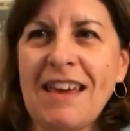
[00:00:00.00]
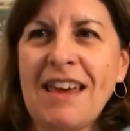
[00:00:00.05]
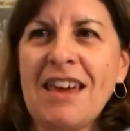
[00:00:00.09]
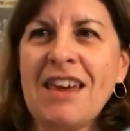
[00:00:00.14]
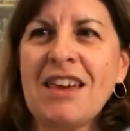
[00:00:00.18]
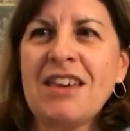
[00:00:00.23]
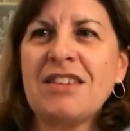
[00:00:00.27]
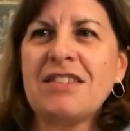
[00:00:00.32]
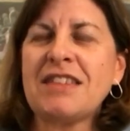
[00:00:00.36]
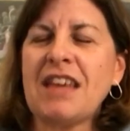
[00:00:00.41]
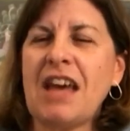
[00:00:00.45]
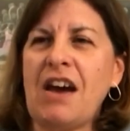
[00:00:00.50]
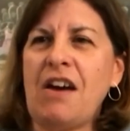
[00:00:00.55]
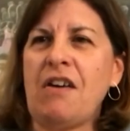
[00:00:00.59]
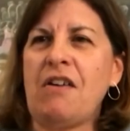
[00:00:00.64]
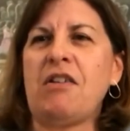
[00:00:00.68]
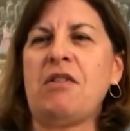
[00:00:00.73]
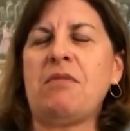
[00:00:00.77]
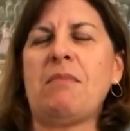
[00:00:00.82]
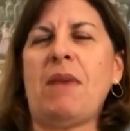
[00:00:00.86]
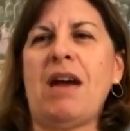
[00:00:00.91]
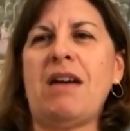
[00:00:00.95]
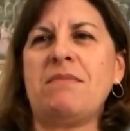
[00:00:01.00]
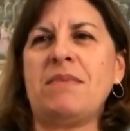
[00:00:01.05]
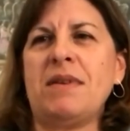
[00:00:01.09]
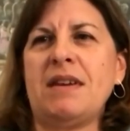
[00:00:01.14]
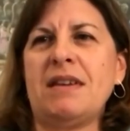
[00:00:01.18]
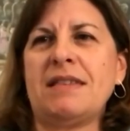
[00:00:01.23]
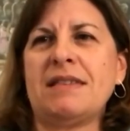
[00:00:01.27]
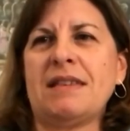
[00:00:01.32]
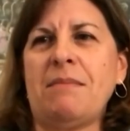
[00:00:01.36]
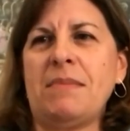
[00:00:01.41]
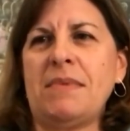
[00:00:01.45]
So it might be
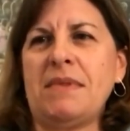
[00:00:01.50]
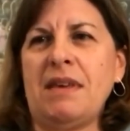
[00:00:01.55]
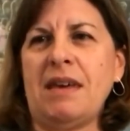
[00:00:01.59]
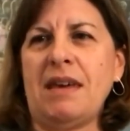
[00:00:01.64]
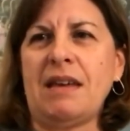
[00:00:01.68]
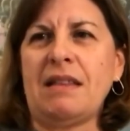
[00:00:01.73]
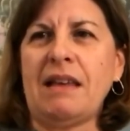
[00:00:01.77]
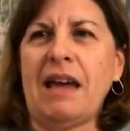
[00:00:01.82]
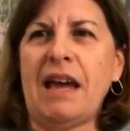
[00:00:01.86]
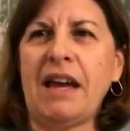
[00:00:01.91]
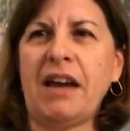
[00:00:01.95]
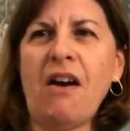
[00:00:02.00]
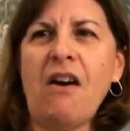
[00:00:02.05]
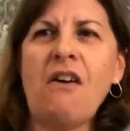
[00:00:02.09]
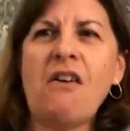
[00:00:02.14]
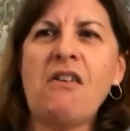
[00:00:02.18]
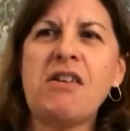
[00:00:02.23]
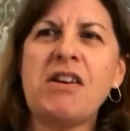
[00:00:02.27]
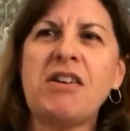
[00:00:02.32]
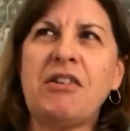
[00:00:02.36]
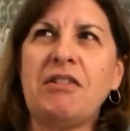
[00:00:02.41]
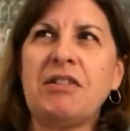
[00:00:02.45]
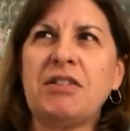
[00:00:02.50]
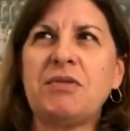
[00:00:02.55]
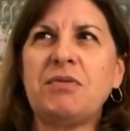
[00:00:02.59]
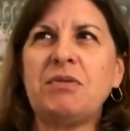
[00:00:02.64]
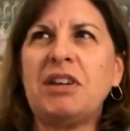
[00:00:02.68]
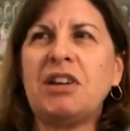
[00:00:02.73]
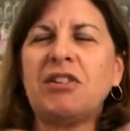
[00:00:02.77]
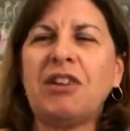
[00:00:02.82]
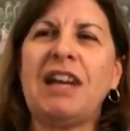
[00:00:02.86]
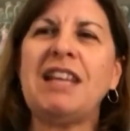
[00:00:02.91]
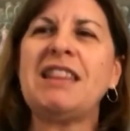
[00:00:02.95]
something like, oh, it's really
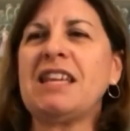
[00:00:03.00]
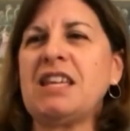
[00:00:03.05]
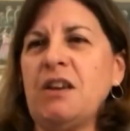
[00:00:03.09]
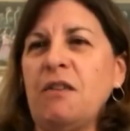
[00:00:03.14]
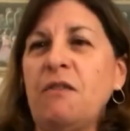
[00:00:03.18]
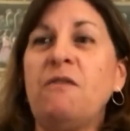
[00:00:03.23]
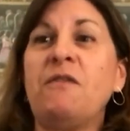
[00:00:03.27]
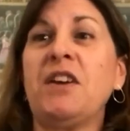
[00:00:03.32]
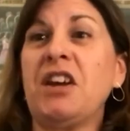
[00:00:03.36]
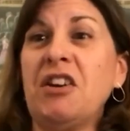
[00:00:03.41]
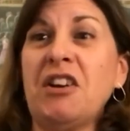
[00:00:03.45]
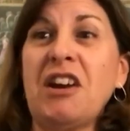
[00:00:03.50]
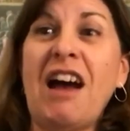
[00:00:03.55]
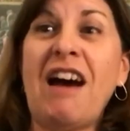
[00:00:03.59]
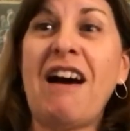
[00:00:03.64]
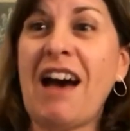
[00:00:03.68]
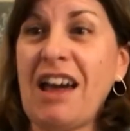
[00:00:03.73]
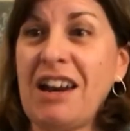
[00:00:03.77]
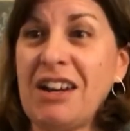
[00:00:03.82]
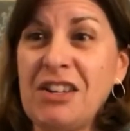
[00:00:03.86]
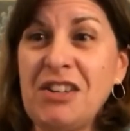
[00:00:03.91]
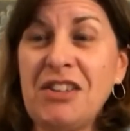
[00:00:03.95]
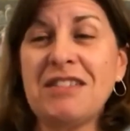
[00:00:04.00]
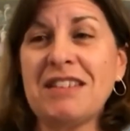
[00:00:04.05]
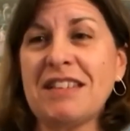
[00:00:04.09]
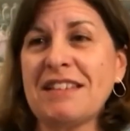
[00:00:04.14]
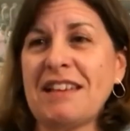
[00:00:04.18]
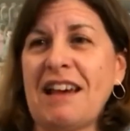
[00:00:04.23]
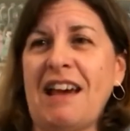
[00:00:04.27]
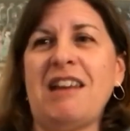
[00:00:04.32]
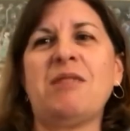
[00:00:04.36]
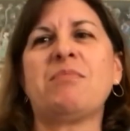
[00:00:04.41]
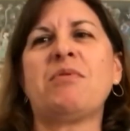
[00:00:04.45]
great that you figured out how to do this
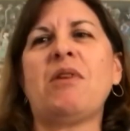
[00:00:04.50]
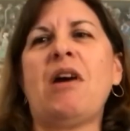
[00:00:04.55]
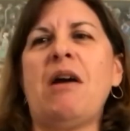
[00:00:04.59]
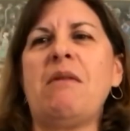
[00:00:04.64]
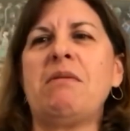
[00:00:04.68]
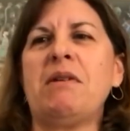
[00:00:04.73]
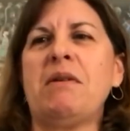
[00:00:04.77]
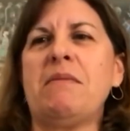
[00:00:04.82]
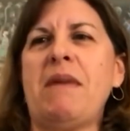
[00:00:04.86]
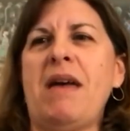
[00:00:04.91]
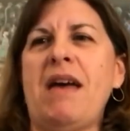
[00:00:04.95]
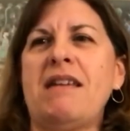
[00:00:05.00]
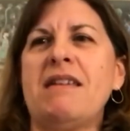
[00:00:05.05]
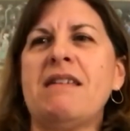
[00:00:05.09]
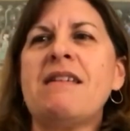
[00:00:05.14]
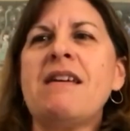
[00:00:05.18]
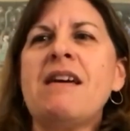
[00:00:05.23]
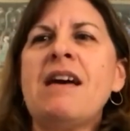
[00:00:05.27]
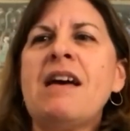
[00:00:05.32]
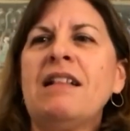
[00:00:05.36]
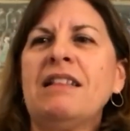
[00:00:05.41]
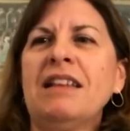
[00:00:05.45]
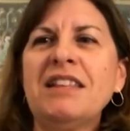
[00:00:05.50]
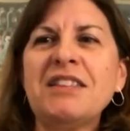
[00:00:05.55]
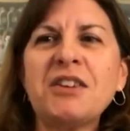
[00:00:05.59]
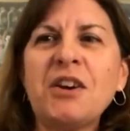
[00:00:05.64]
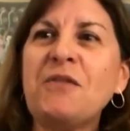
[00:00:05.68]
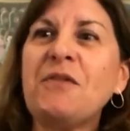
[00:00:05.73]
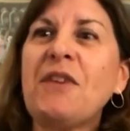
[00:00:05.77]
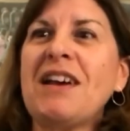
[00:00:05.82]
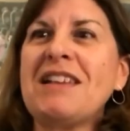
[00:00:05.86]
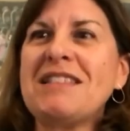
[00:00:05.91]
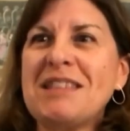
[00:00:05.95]
kind of problem, and let's go find
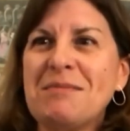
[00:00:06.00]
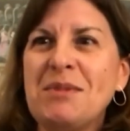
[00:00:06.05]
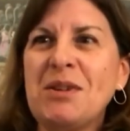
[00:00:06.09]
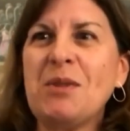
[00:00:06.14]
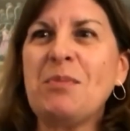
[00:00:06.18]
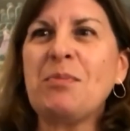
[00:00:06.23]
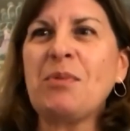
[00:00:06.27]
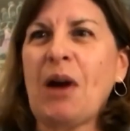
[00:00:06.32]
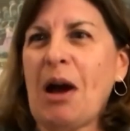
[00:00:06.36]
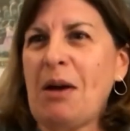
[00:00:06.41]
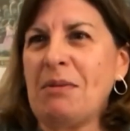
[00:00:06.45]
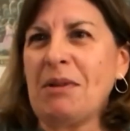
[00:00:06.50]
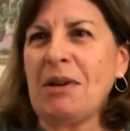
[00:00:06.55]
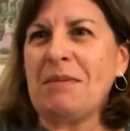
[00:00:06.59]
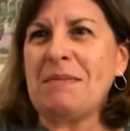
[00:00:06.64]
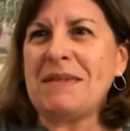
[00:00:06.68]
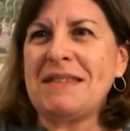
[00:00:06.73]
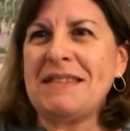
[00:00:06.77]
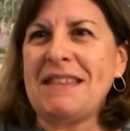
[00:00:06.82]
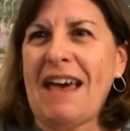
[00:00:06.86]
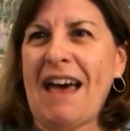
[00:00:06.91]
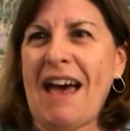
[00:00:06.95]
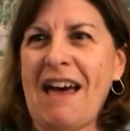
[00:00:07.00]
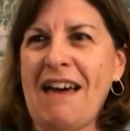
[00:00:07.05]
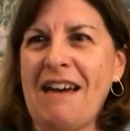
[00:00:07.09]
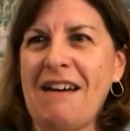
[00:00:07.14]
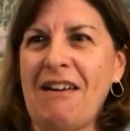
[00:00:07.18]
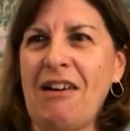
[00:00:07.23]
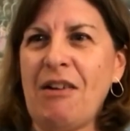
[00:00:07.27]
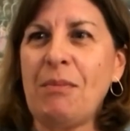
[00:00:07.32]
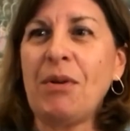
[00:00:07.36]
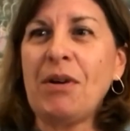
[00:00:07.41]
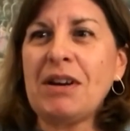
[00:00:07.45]
some new problems that are
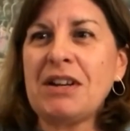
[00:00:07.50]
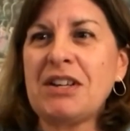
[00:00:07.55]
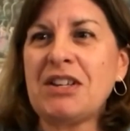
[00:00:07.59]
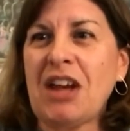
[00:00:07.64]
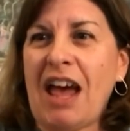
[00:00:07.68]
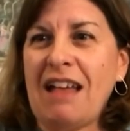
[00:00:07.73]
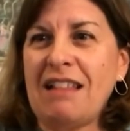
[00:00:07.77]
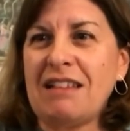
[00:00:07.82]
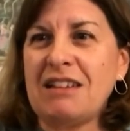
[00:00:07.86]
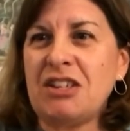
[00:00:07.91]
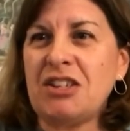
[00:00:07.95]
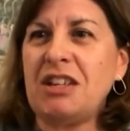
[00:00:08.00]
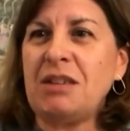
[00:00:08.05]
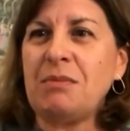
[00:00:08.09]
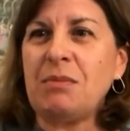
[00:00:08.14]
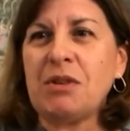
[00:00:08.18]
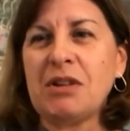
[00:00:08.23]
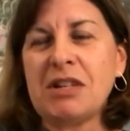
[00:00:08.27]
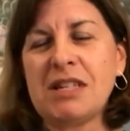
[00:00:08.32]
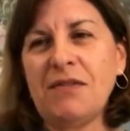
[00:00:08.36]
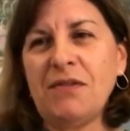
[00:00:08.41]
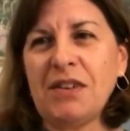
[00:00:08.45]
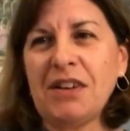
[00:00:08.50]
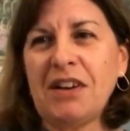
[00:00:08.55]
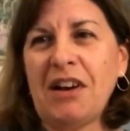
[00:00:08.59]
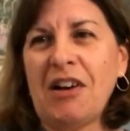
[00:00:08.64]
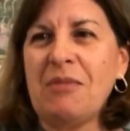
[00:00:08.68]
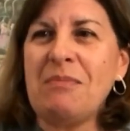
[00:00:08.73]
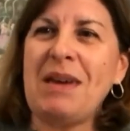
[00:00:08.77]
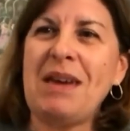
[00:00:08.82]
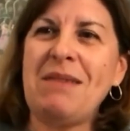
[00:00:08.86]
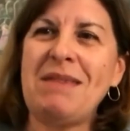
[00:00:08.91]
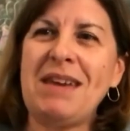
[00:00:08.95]
more challenging, more difficult
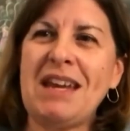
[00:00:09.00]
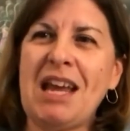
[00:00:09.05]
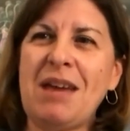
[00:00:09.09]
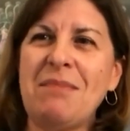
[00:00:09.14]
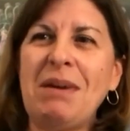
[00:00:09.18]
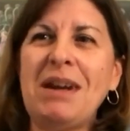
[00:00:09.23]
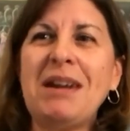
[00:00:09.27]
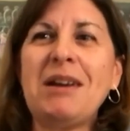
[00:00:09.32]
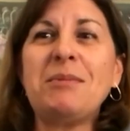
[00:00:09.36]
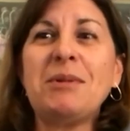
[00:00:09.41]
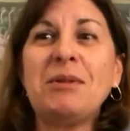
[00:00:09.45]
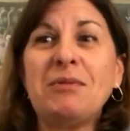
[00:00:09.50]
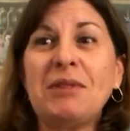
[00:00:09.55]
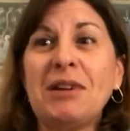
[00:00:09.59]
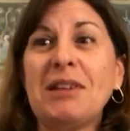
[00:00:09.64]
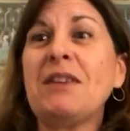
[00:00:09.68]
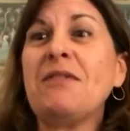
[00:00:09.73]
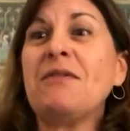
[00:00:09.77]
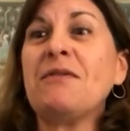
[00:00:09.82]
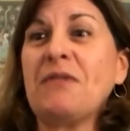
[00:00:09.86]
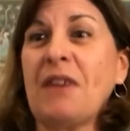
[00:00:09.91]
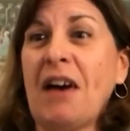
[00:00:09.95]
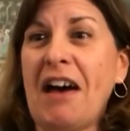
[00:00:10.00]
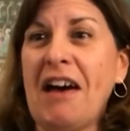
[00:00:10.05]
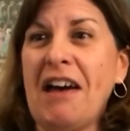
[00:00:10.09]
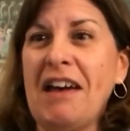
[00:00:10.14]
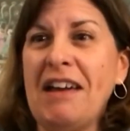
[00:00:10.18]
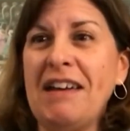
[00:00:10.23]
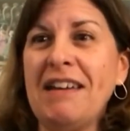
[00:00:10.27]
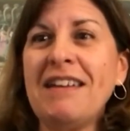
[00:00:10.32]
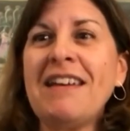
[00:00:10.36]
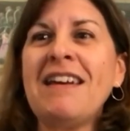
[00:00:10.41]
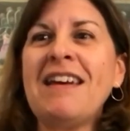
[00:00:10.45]
maybe, and I bet it'll be really
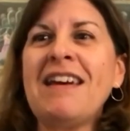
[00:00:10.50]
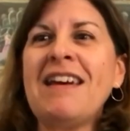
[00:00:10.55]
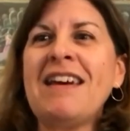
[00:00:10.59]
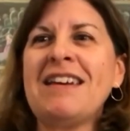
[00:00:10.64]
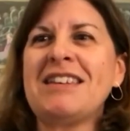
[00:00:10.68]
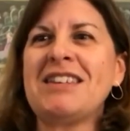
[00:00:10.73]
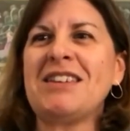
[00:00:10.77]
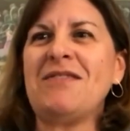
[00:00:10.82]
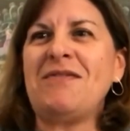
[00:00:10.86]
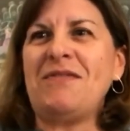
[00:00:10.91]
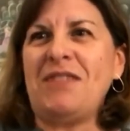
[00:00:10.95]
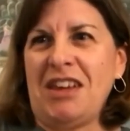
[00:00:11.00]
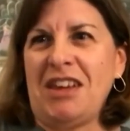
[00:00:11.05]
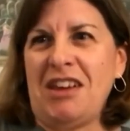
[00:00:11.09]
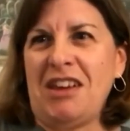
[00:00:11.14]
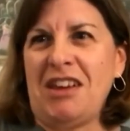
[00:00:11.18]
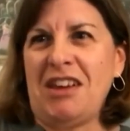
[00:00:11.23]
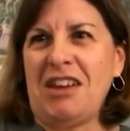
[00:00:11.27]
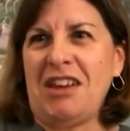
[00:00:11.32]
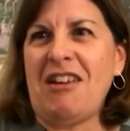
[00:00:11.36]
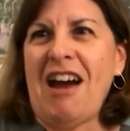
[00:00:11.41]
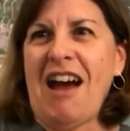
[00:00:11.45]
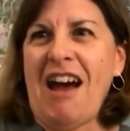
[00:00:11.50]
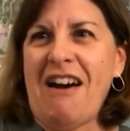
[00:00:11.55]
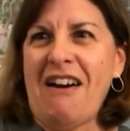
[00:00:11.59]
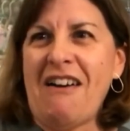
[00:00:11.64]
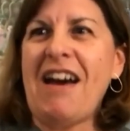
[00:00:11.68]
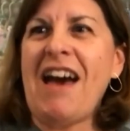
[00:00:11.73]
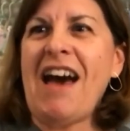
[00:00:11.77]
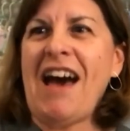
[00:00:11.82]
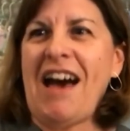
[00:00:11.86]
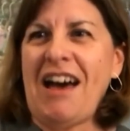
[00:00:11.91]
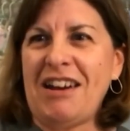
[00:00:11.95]
fun to figure out
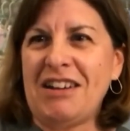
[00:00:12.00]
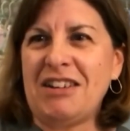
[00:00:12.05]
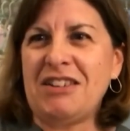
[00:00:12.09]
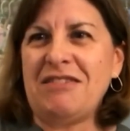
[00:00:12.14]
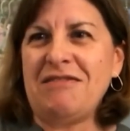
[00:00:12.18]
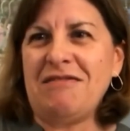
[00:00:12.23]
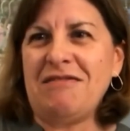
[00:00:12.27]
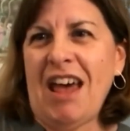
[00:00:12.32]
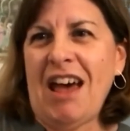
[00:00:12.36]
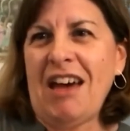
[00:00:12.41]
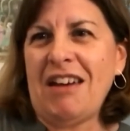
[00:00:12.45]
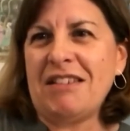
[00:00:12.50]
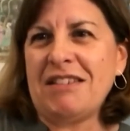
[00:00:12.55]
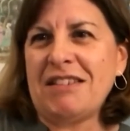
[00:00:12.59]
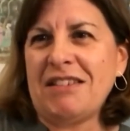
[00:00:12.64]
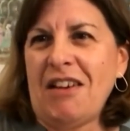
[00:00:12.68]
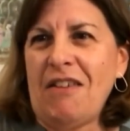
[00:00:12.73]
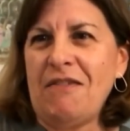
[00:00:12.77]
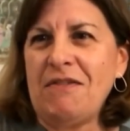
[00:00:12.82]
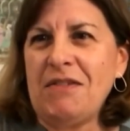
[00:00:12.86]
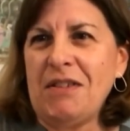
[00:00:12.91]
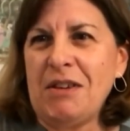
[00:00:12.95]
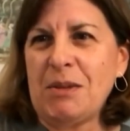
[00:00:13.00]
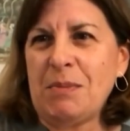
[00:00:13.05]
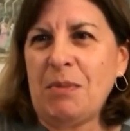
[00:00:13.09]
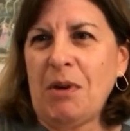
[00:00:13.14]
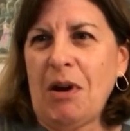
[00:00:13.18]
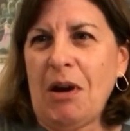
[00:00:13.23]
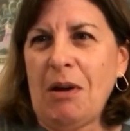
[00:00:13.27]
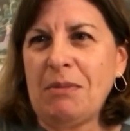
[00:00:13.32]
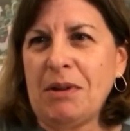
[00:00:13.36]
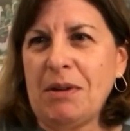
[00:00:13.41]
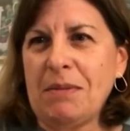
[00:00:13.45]
how to solve those
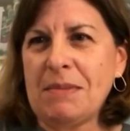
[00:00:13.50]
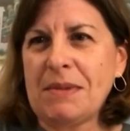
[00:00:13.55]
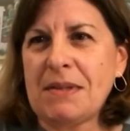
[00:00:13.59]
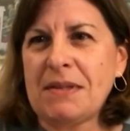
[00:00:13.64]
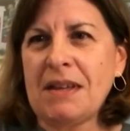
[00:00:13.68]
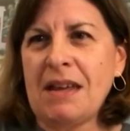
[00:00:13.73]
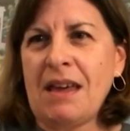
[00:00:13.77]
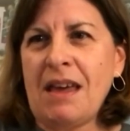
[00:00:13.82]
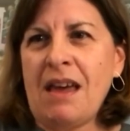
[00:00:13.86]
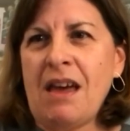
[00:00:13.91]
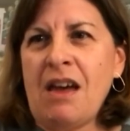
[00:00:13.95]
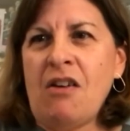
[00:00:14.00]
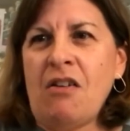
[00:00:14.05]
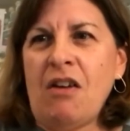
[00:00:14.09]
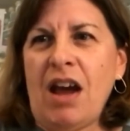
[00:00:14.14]
problems, right?